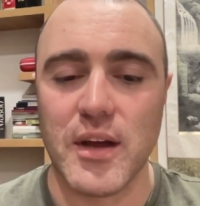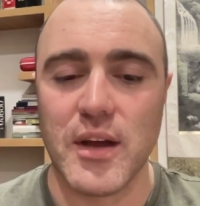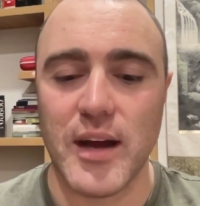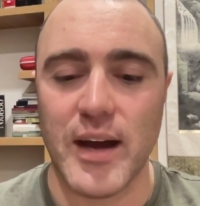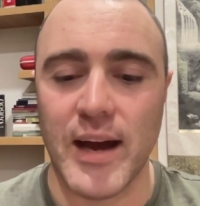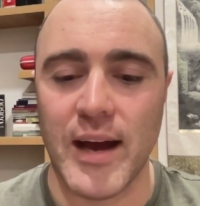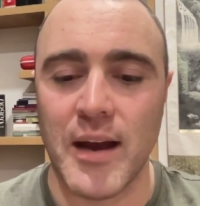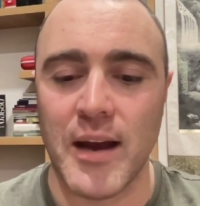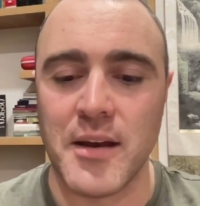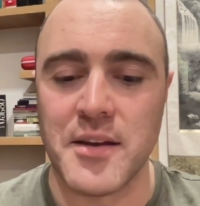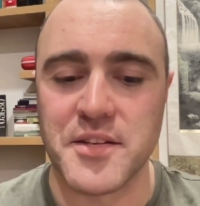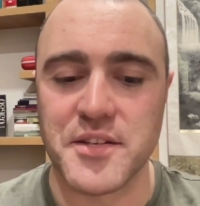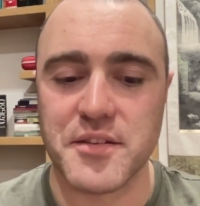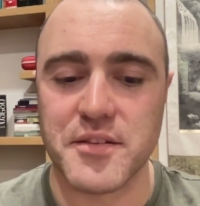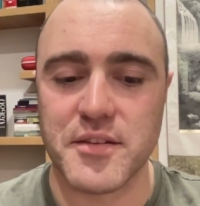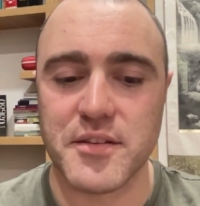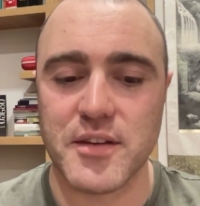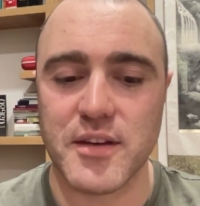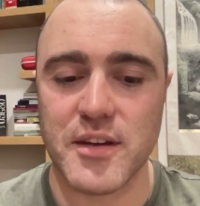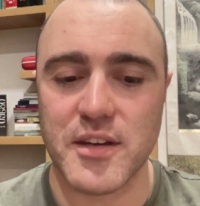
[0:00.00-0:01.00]
And
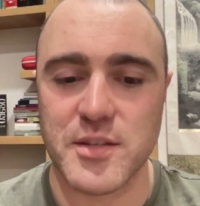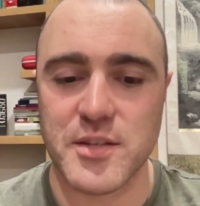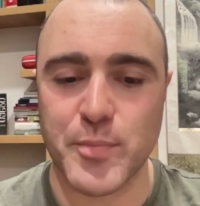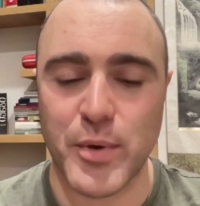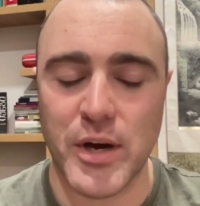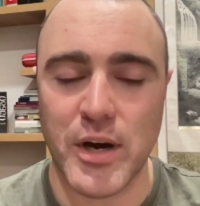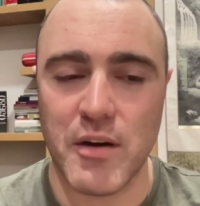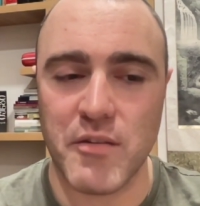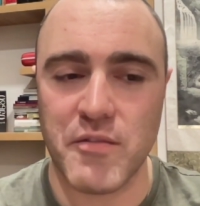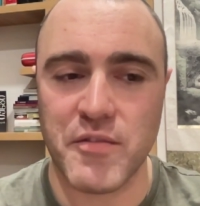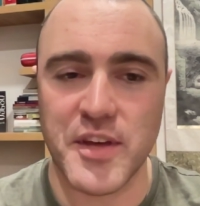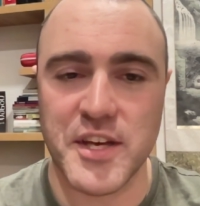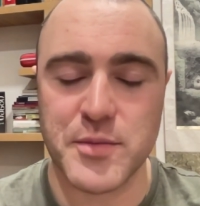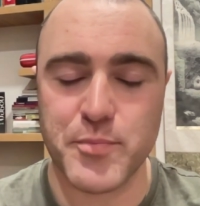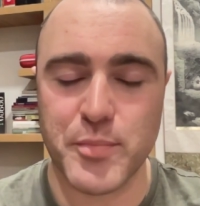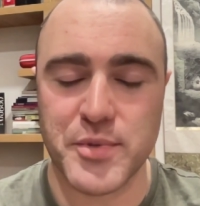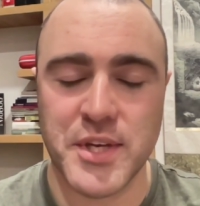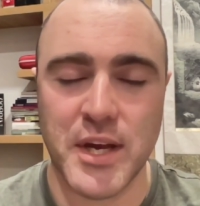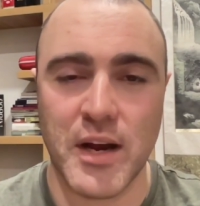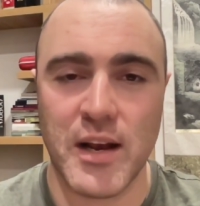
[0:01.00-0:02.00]
as part of this
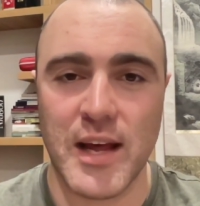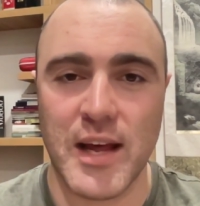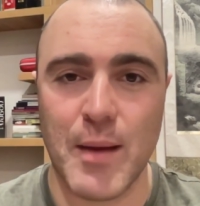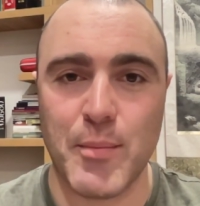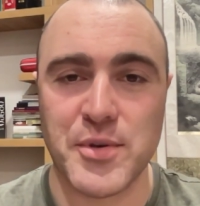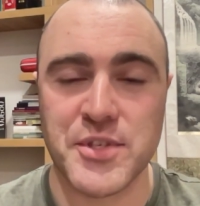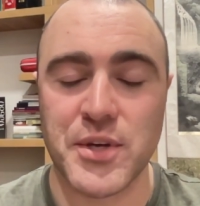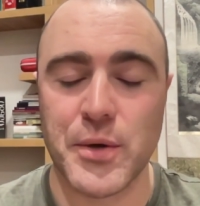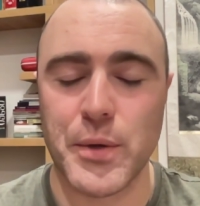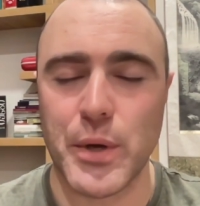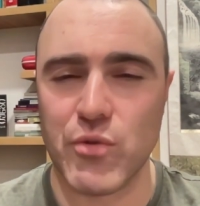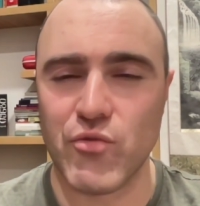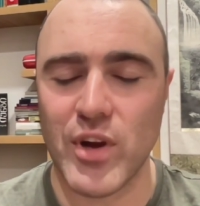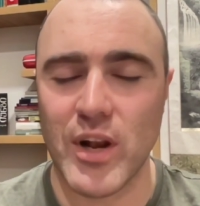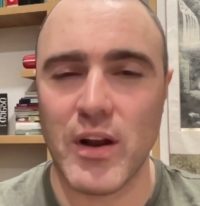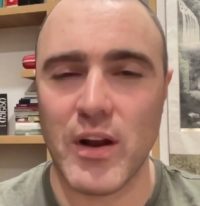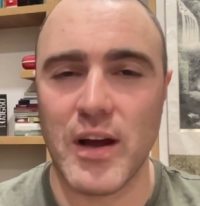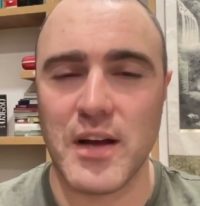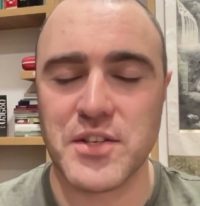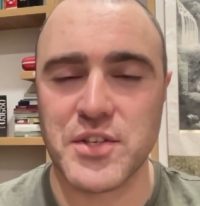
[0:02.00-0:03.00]
particular episode, I really
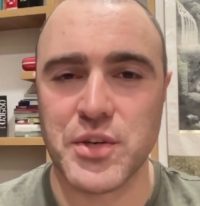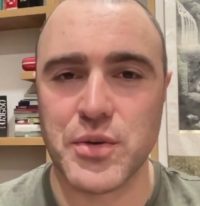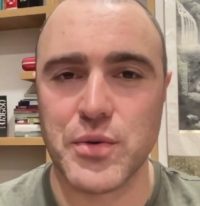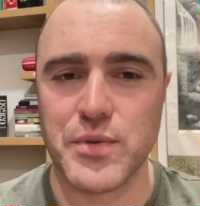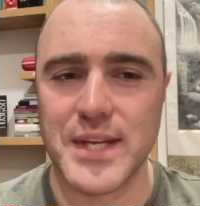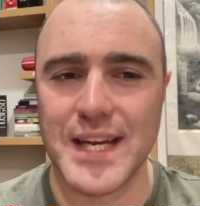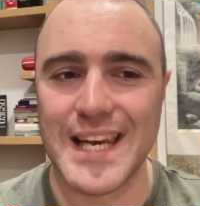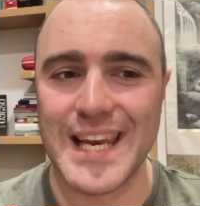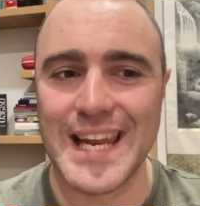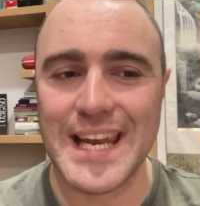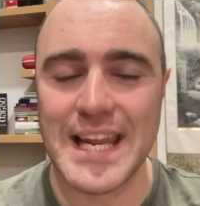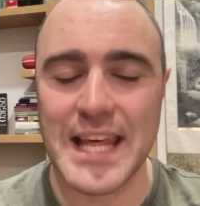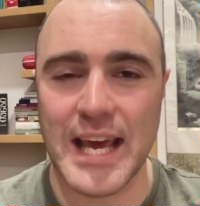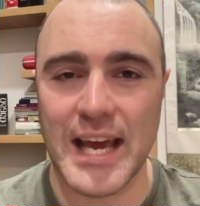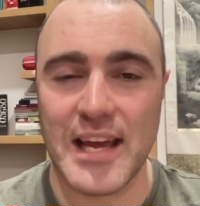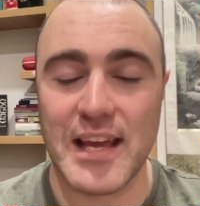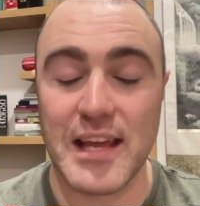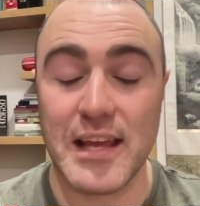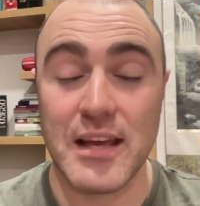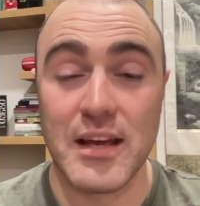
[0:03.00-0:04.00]
like to
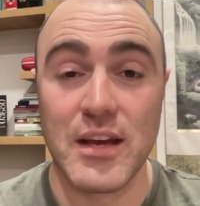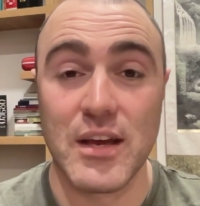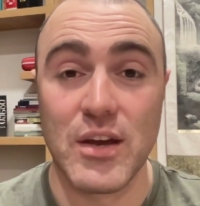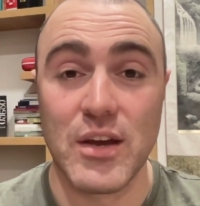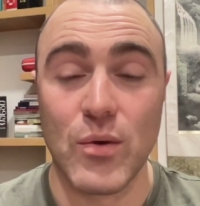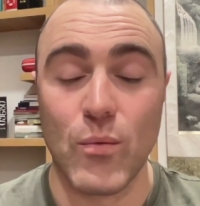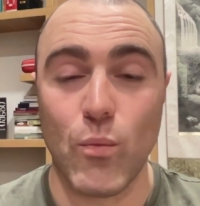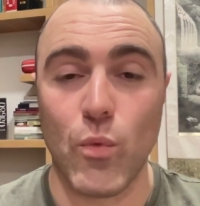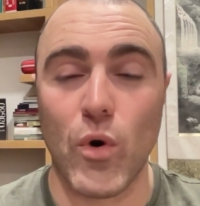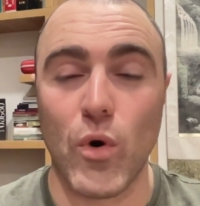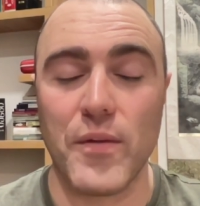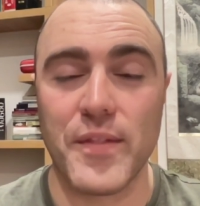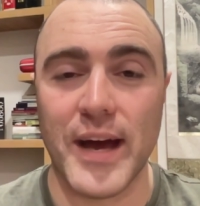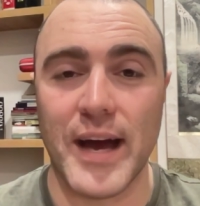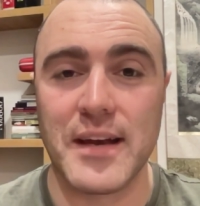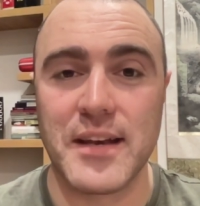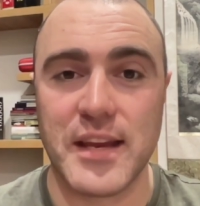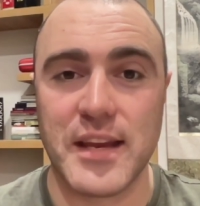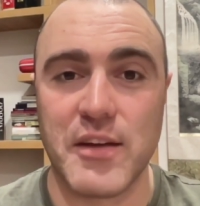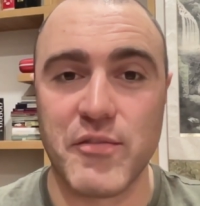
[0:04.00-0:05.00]
delineate what
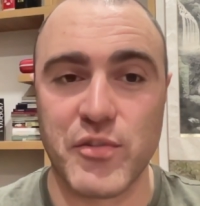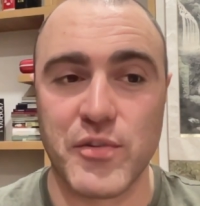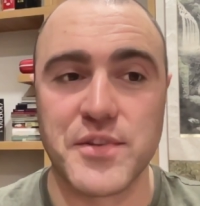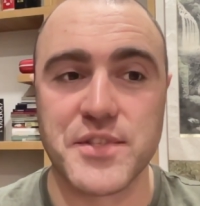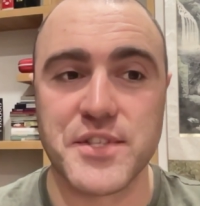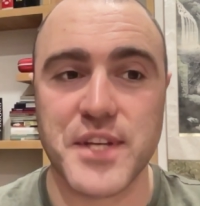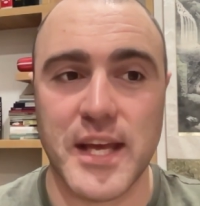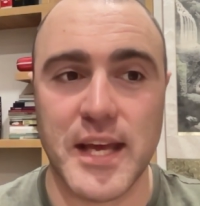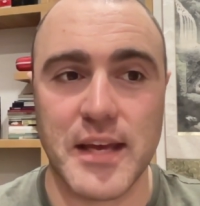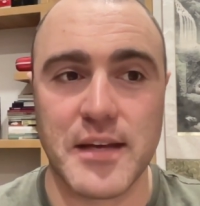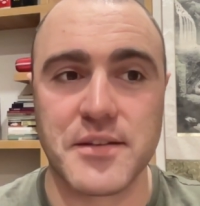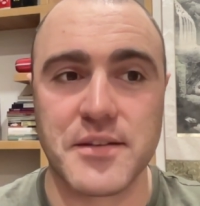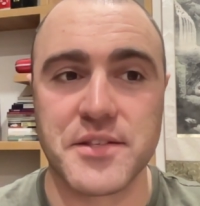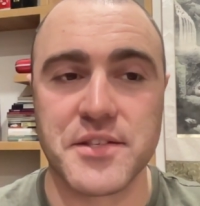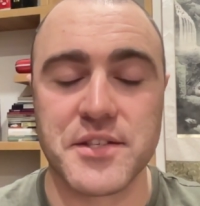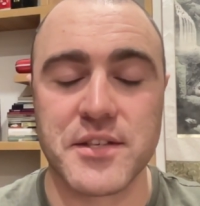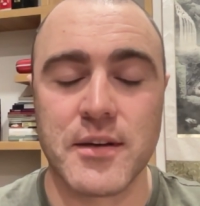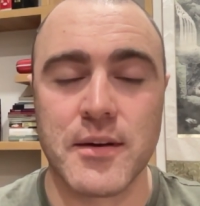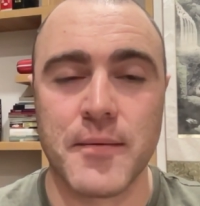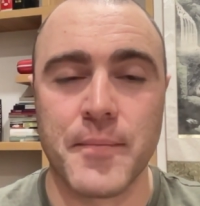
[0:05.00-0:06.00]
that difference
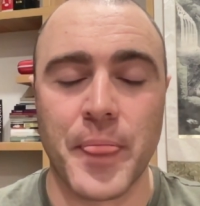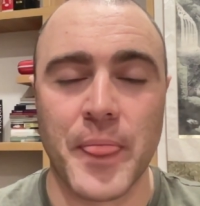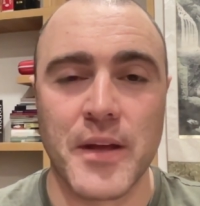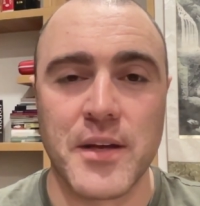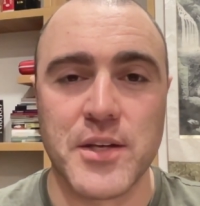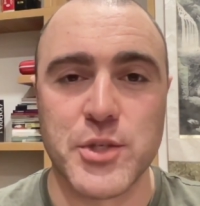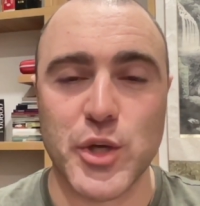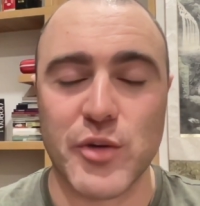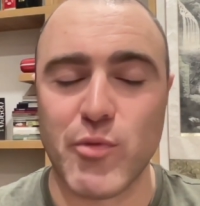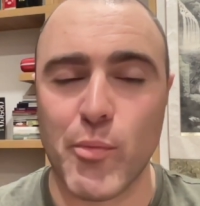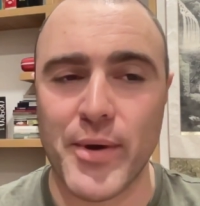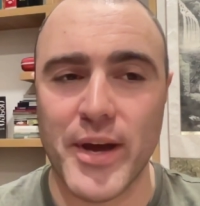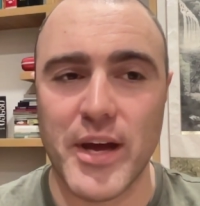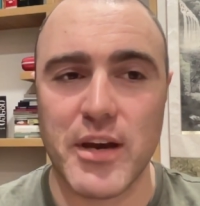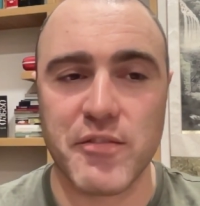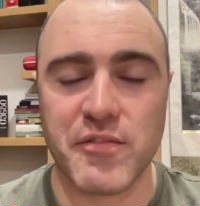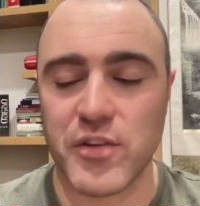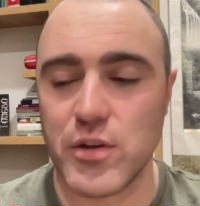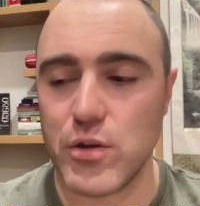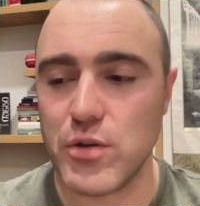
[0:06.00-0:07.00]
is. So I prepared
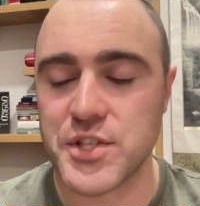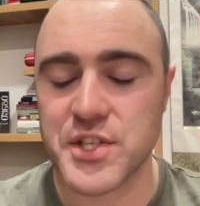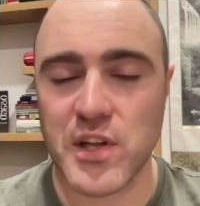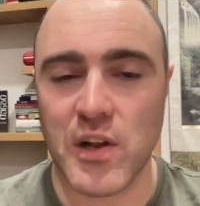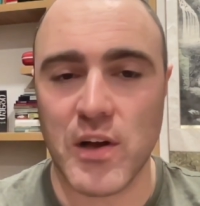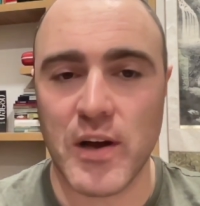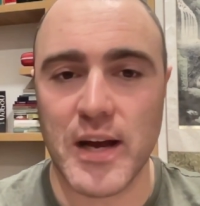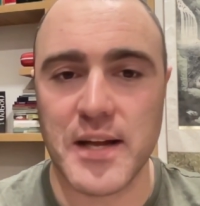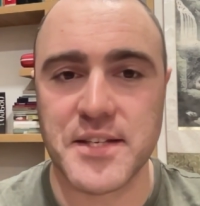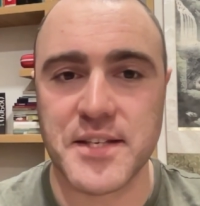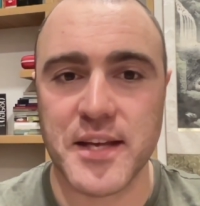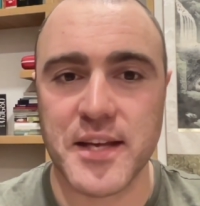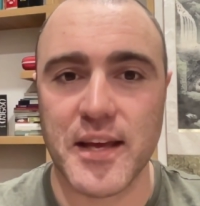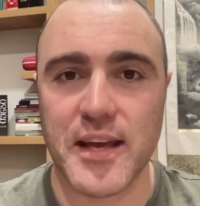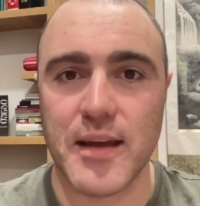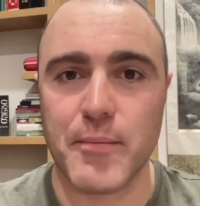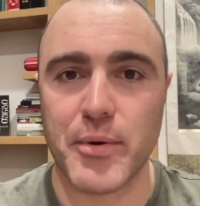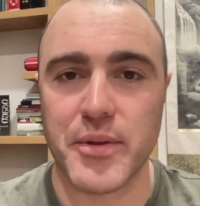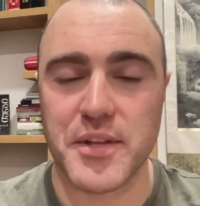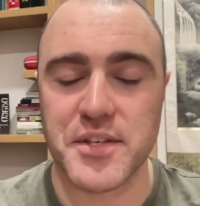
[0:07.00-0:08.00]
a few slides
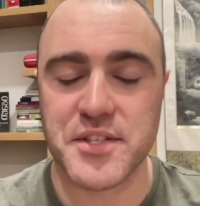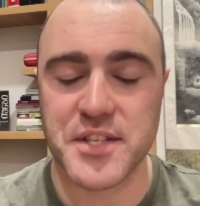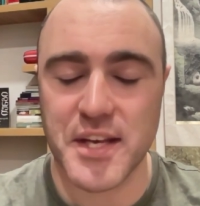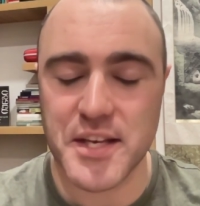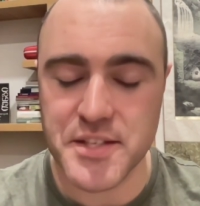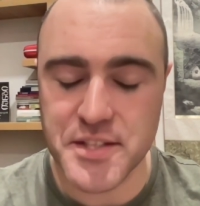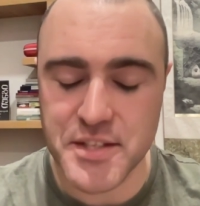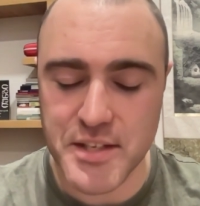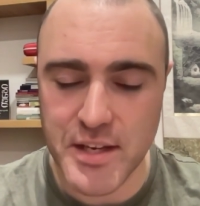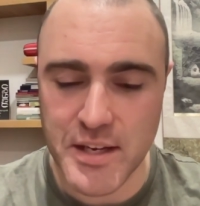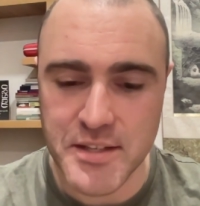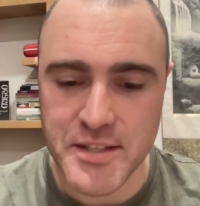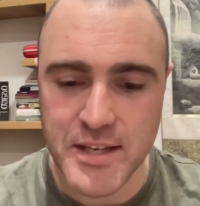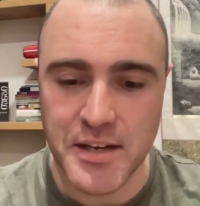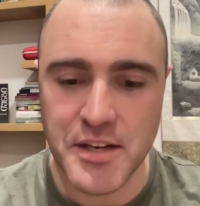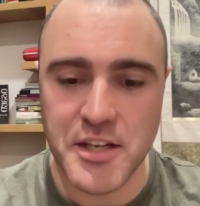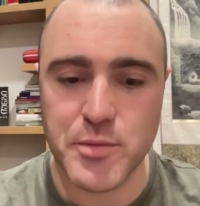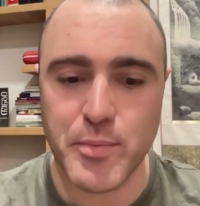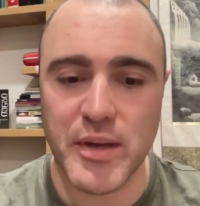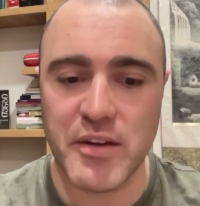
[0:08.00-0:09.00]
here, but this is
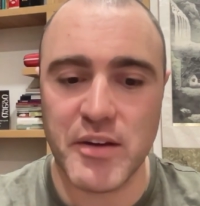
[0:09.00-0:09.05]
intended to be a